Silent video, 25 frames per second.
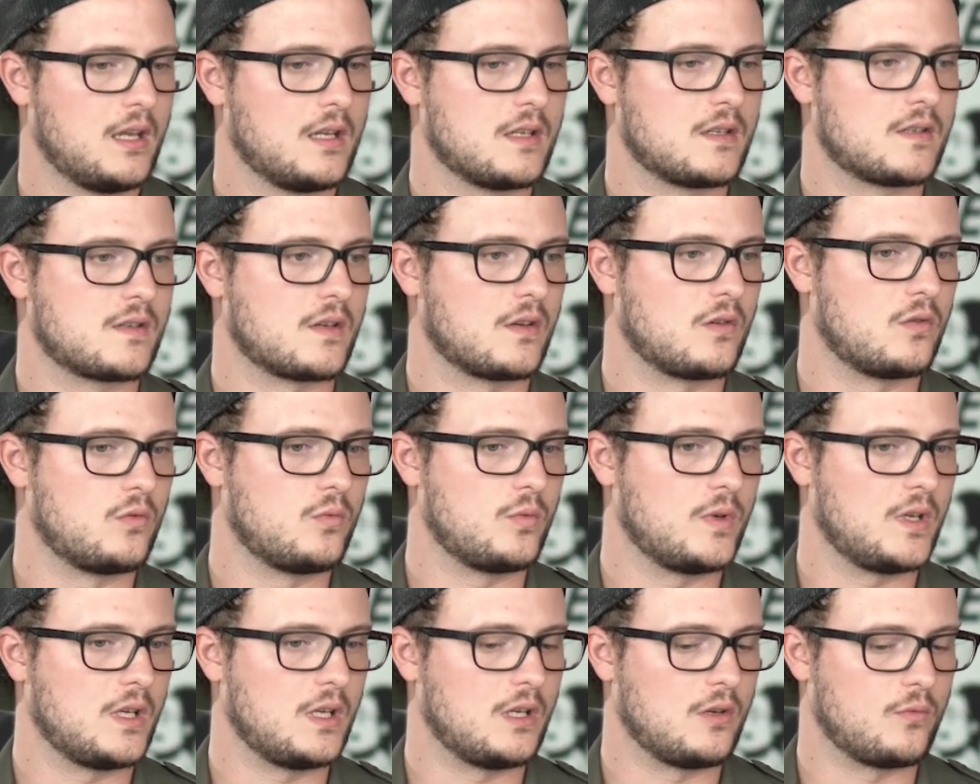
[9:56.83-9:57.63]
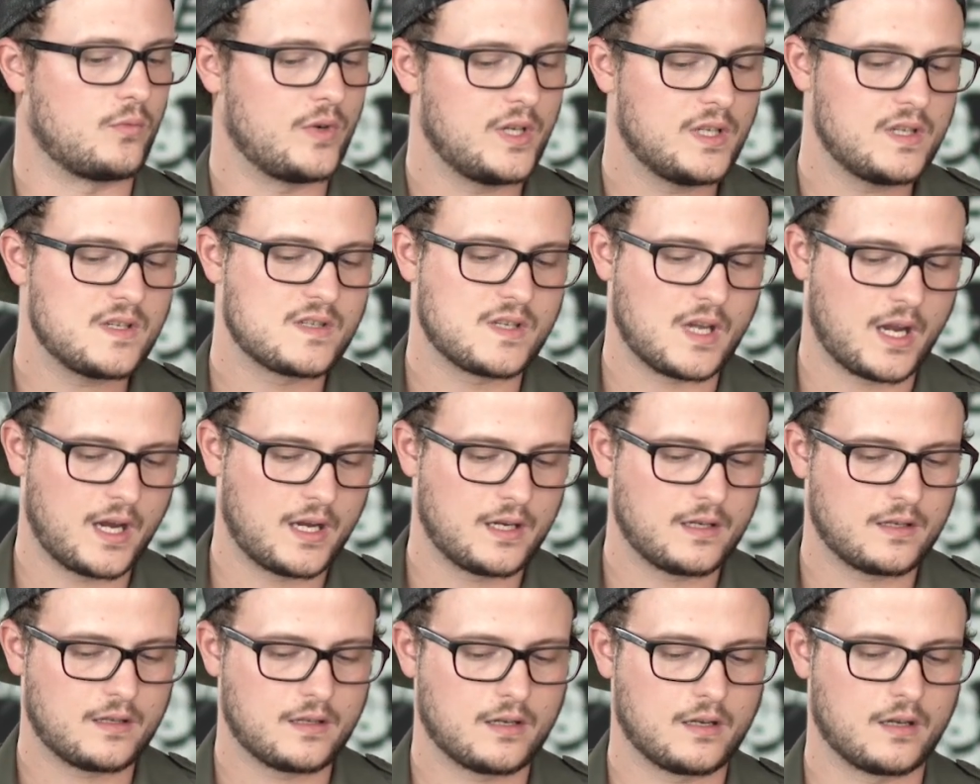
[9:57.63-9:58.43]
So we
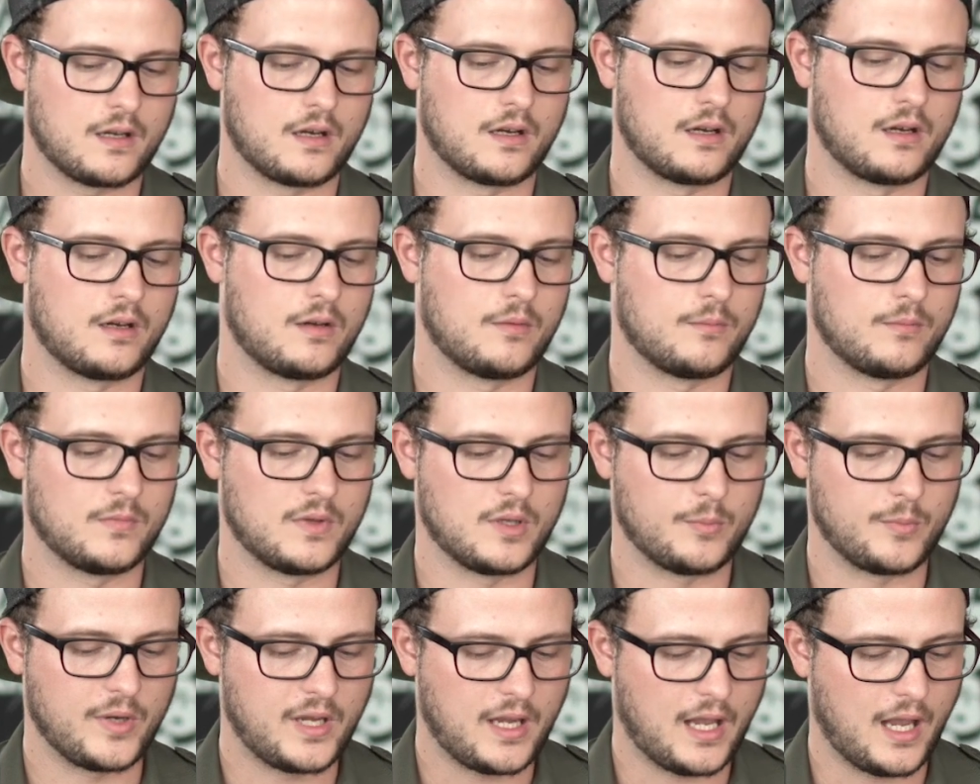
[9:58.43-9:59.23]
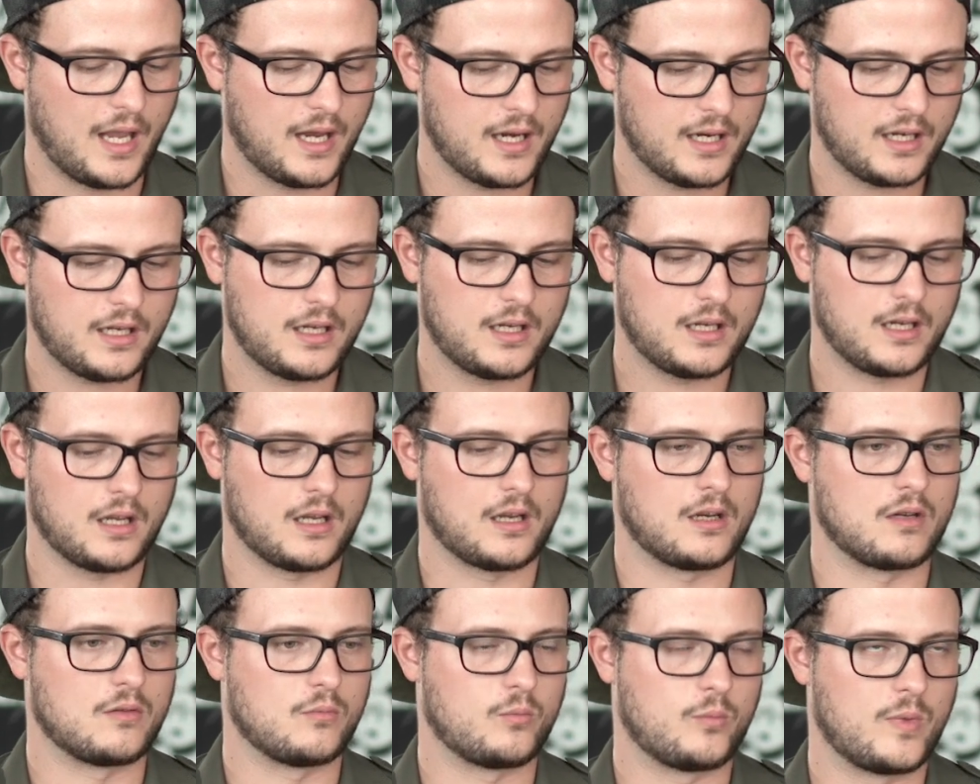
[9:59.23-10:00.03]
redesigned the mechanic
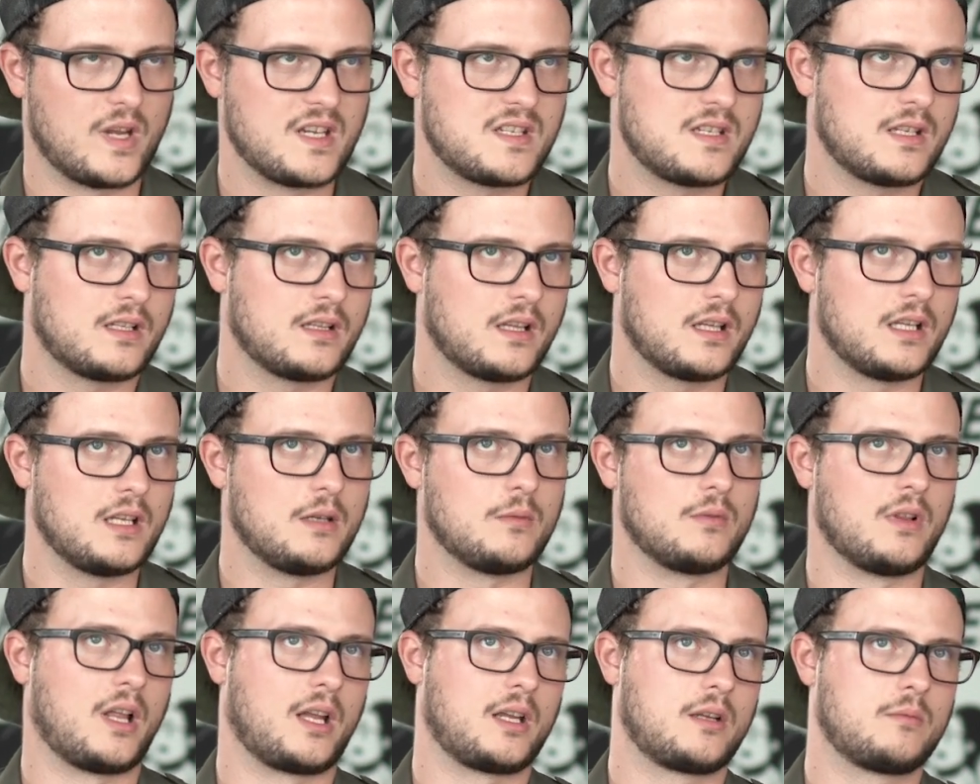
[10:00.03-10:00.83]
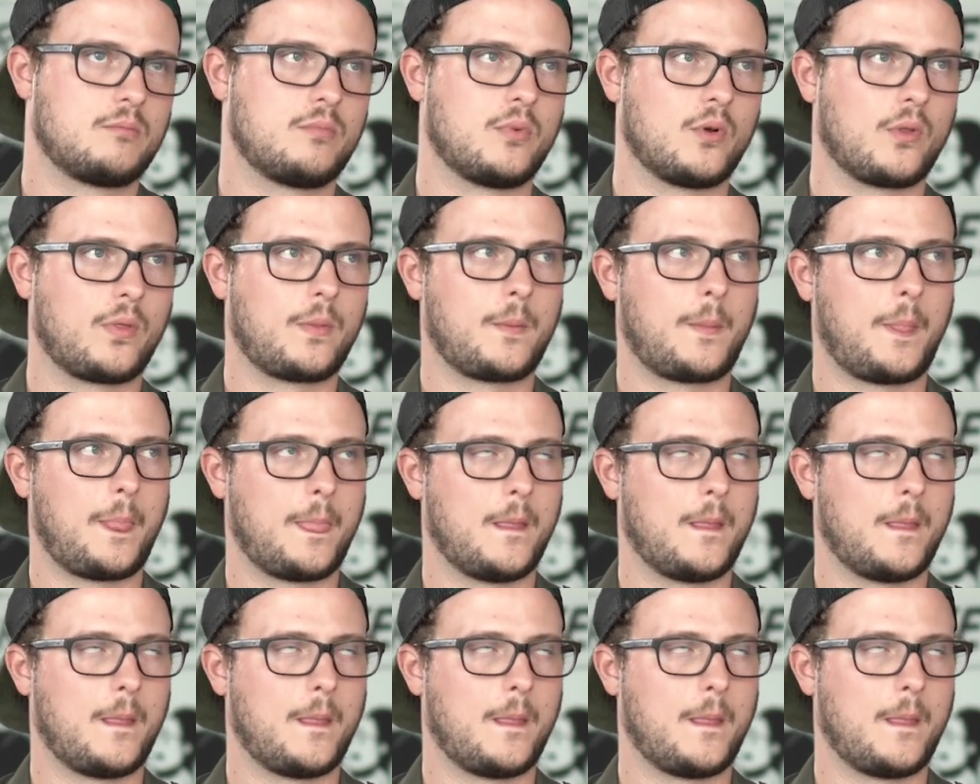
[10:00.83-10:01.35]
and basically like put